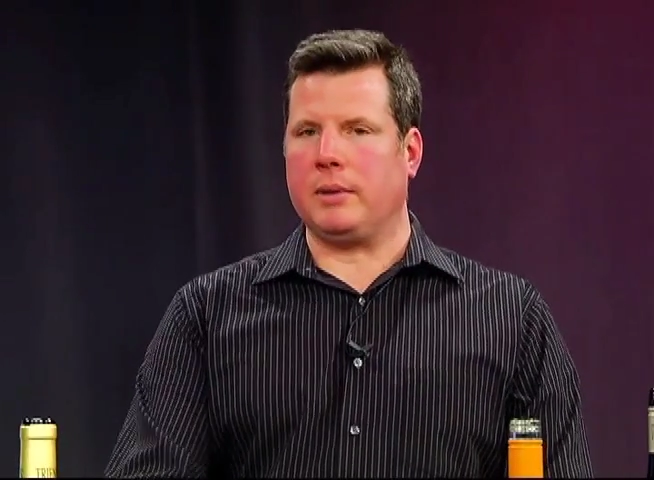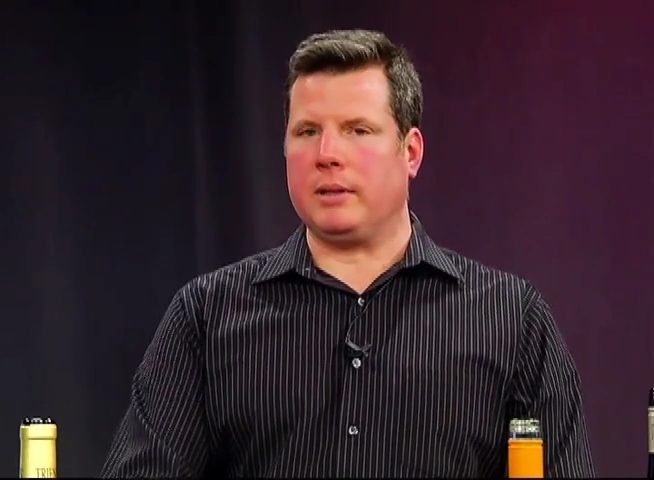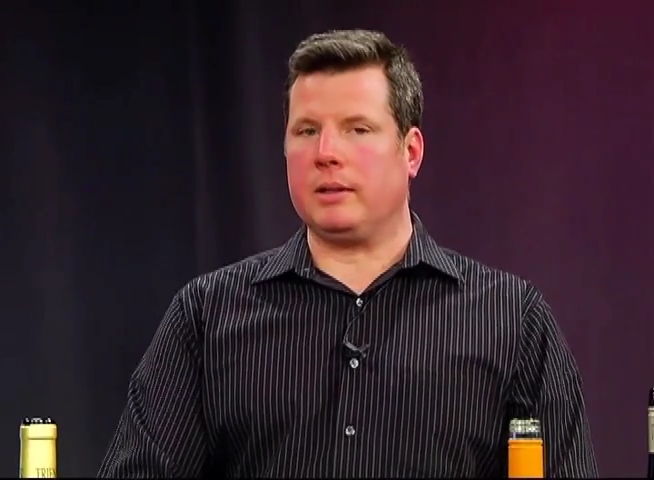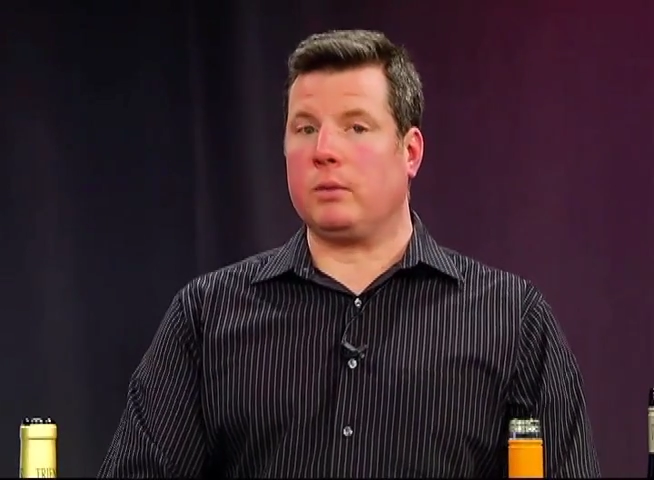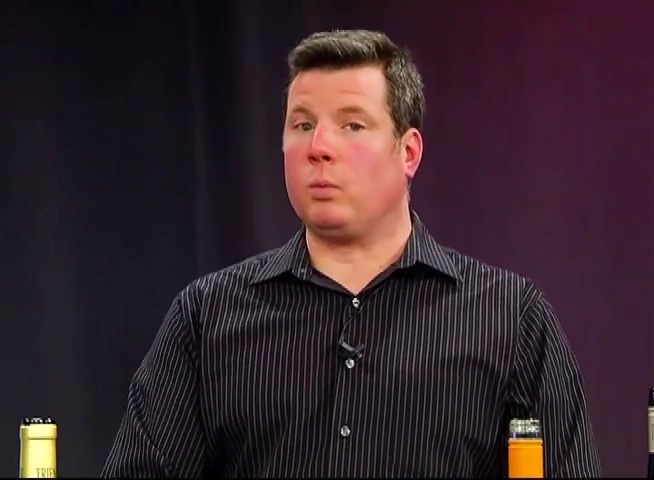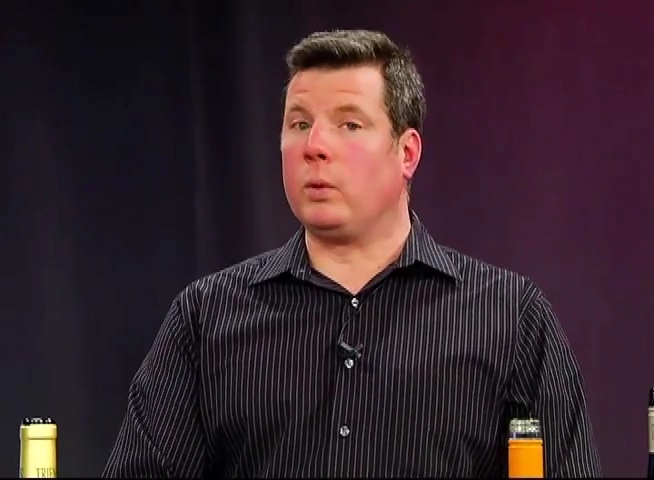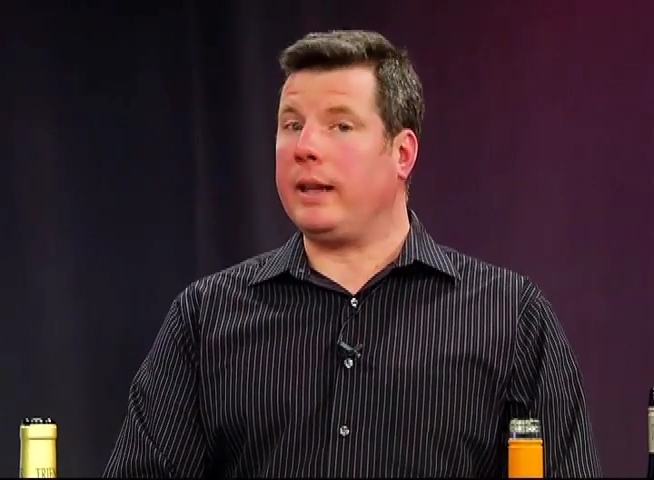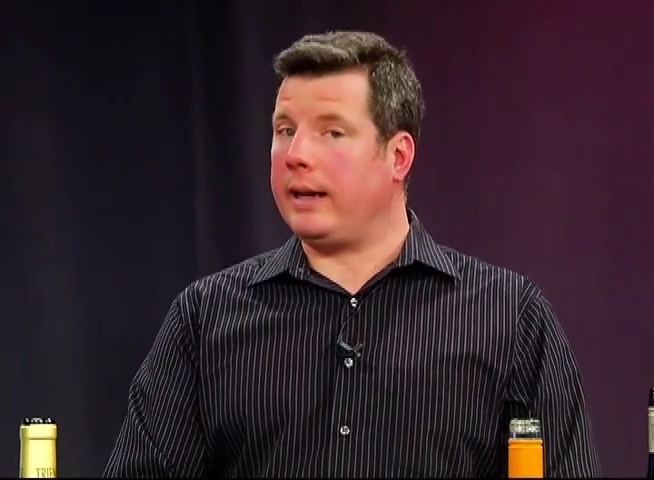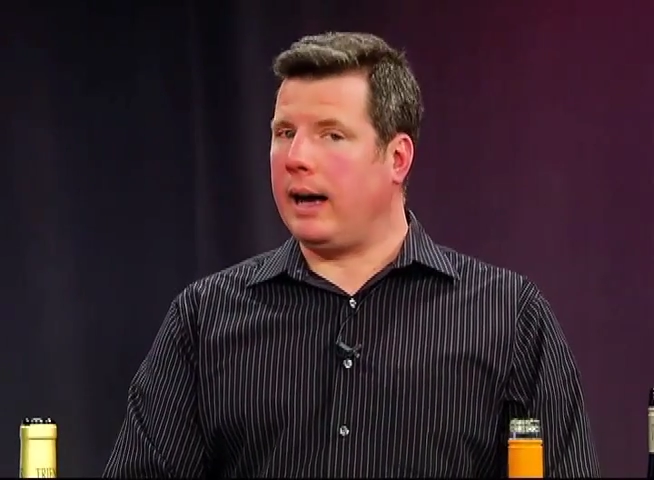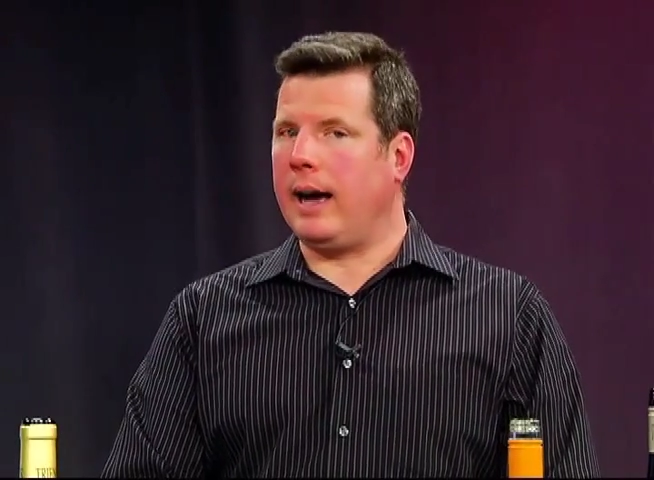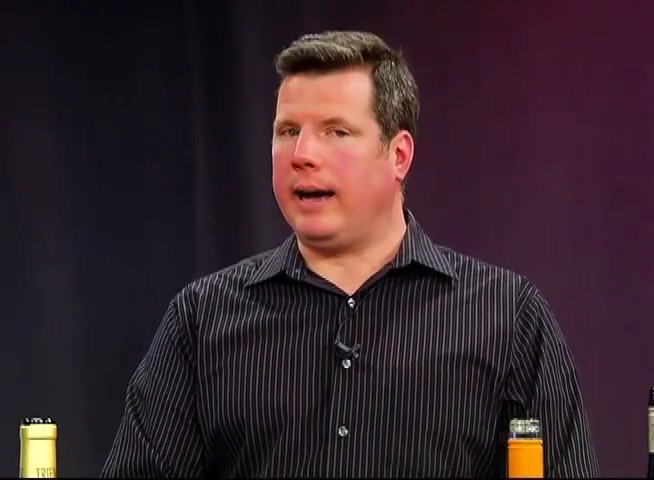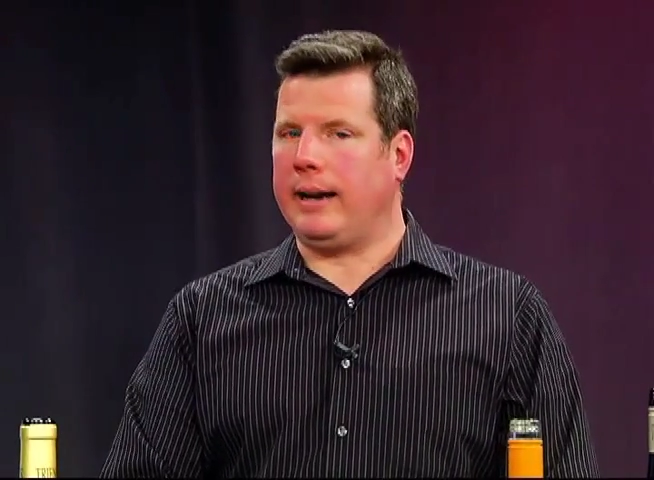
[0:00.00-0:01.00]
that's really
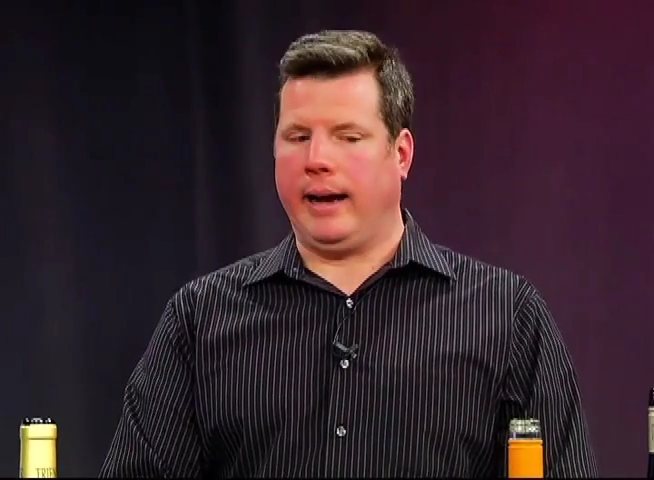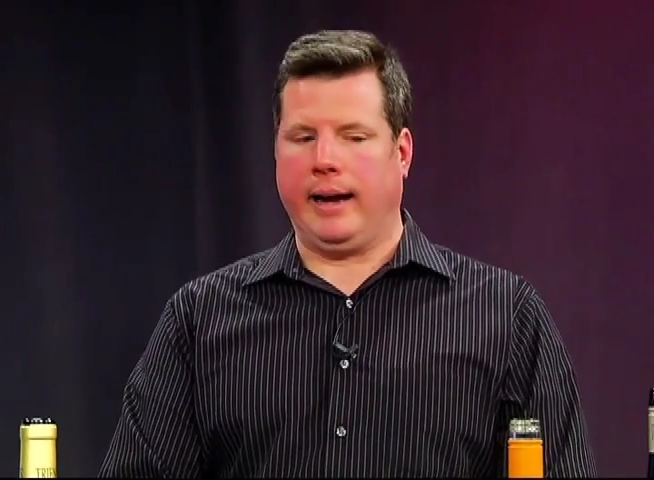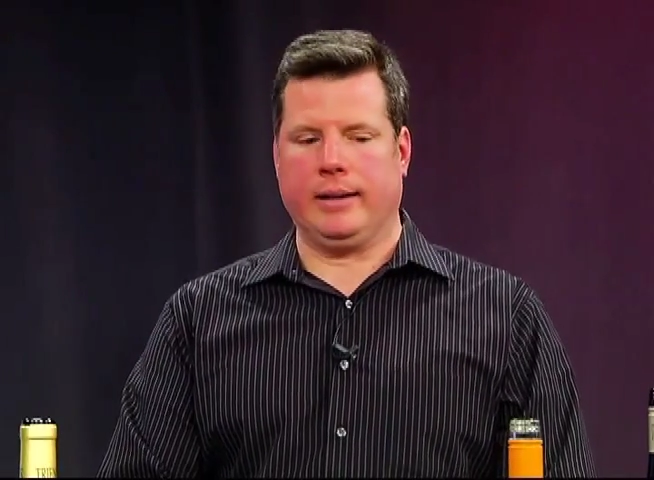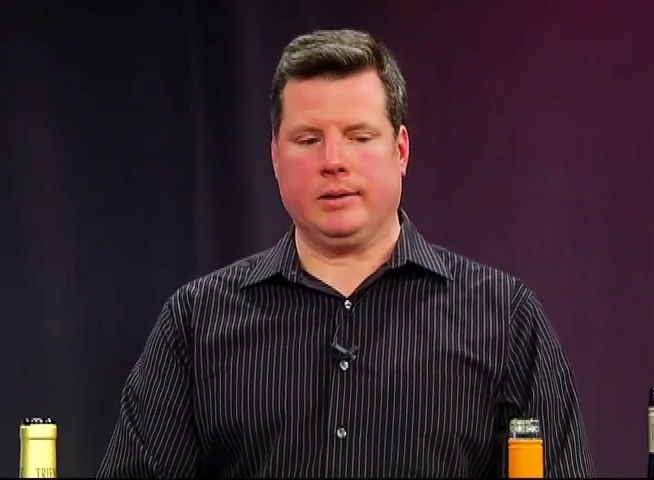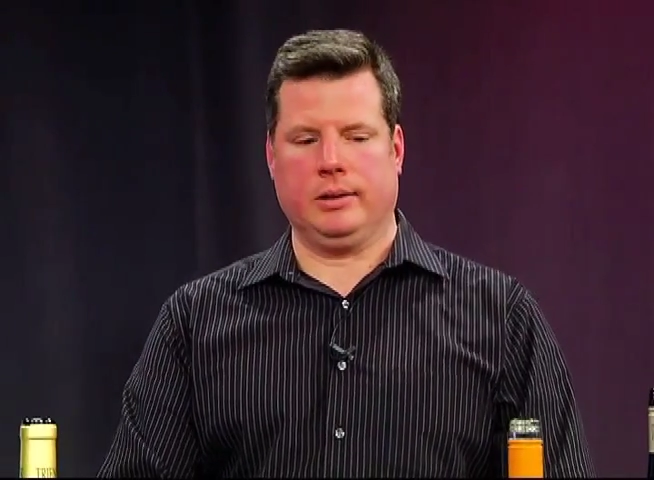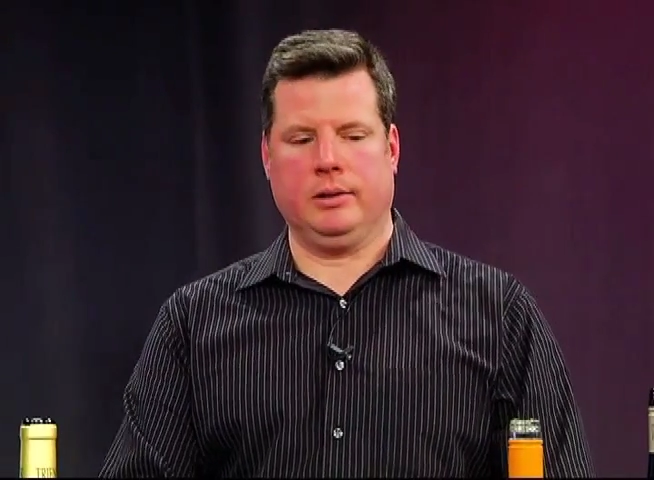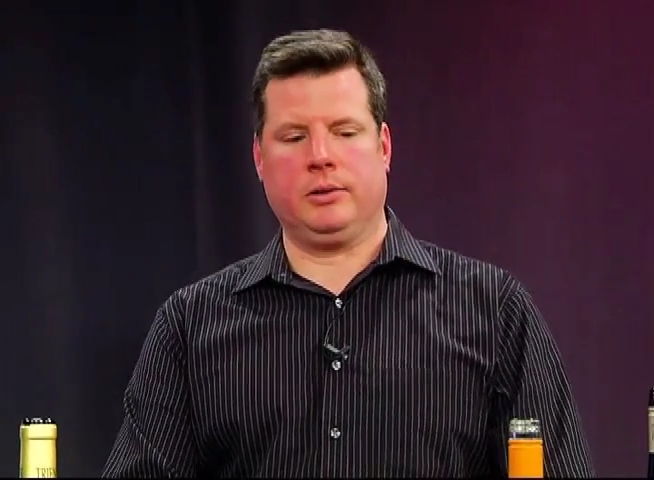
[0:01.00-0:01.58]
high in acid.